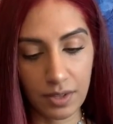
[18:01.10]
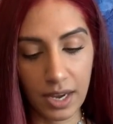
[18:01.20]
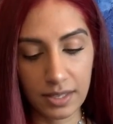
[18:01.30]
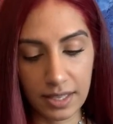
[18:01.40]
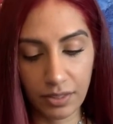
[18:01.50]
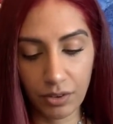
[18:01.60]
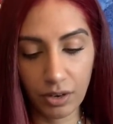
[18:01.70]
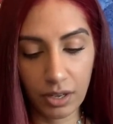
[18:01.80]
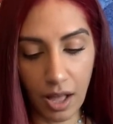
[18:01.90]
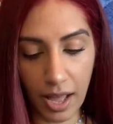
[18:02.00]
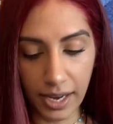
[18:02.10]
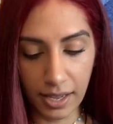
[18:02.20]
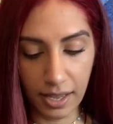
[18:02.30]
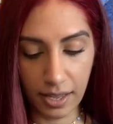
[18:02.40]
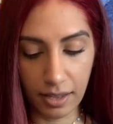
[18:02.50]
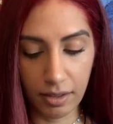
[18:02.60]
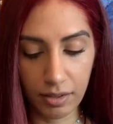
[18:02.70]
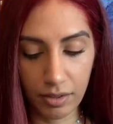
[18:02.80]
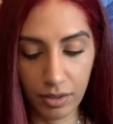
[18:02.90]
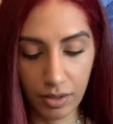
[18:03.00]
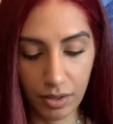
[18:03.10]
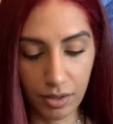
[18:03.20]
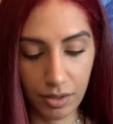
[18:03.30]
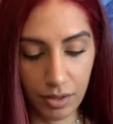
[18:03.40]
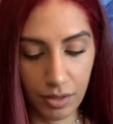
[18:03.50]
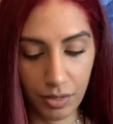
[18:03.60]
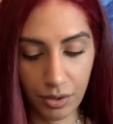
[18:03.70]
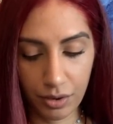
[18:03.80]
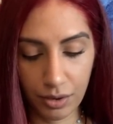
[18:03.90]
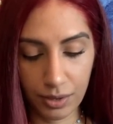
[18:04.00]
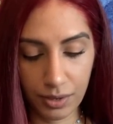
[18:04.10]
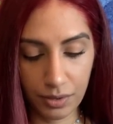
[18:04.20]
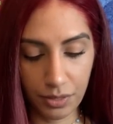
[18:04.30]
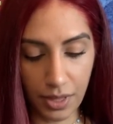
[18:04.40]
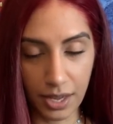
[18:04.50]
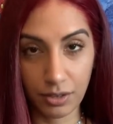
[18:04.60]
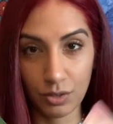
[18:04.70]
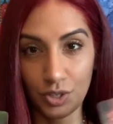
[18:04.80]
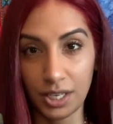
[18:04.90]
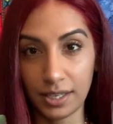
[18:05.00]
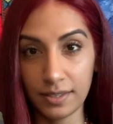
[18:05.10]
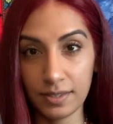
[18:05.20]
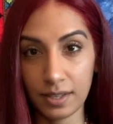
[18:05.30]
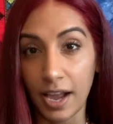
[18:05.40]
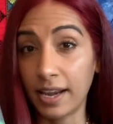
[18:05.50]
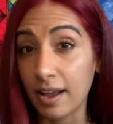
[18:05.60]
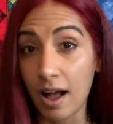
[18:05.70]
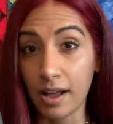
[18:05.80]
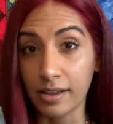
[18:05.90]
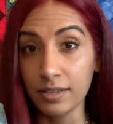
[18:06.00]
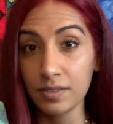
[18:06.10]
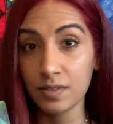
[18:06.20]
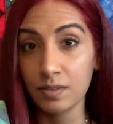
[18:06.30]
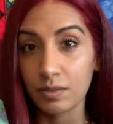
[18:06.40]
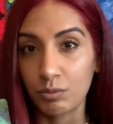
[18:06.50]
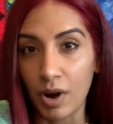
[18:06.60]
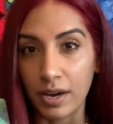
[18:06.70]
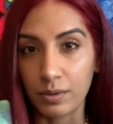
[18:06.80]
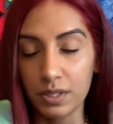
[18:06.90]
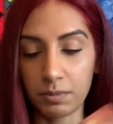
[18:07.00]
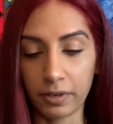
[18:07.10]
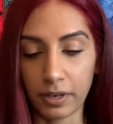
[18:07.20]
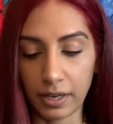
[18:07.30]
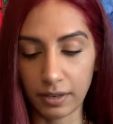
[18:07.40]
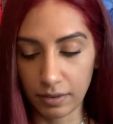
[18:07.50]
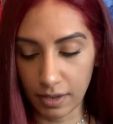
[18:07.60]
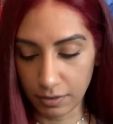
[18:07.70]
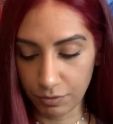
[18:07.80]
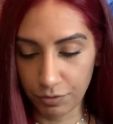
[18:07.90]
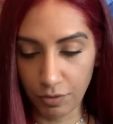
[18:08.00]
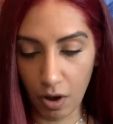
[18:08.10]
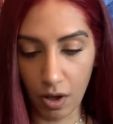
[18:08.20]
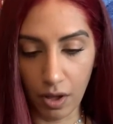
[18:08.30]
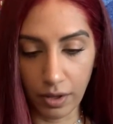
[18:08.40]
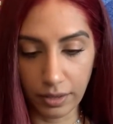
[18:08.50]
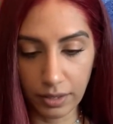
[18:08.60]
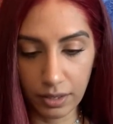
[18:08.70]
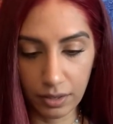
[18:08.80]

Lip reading: And it's like they're guiding the earth energies, guiding us, rhino spirit and frog,